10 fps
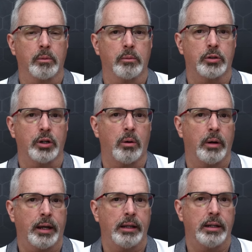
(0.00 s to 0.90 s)
So
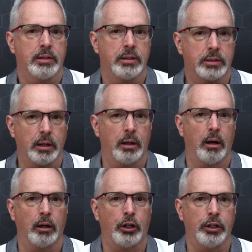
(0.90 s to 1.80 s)
again, this is a,
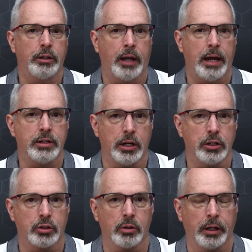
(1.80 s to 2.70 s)
a, good case
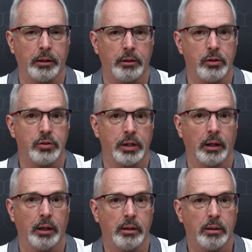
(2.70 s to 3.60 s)
history
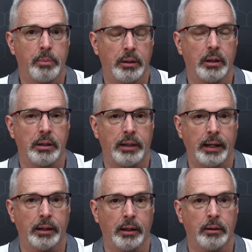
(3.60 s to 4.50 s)
using independent
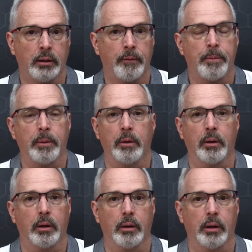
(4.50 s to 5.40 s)
data.
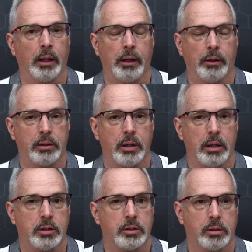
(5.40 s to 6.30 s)
And it,
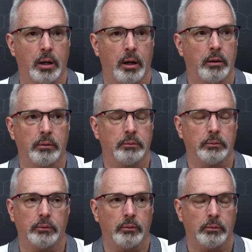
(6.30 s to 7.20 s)
it's uh,
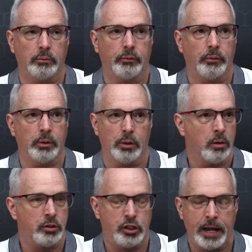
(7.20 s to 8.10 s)

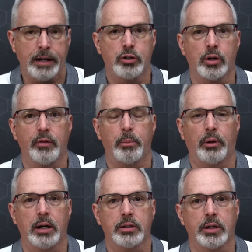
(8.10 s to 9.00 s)
a data-driven
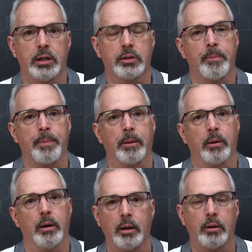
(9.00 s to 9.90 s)
process.
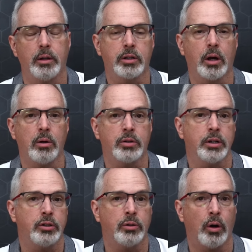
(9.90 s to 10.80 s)
This goes
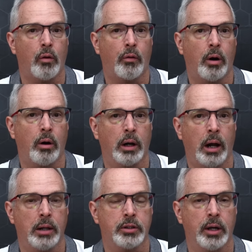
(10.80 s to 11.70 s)
into an overall
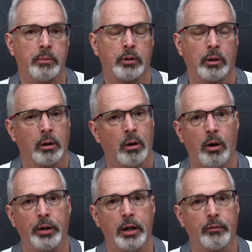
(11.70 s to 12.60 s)
concept
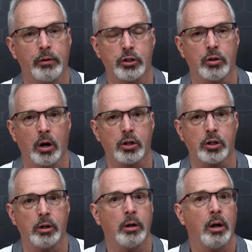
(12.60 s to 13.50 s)
called
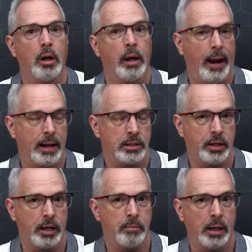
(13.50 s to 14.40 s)
infrastructure
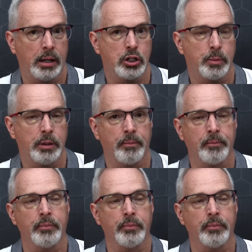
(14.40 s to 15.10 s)
asset management.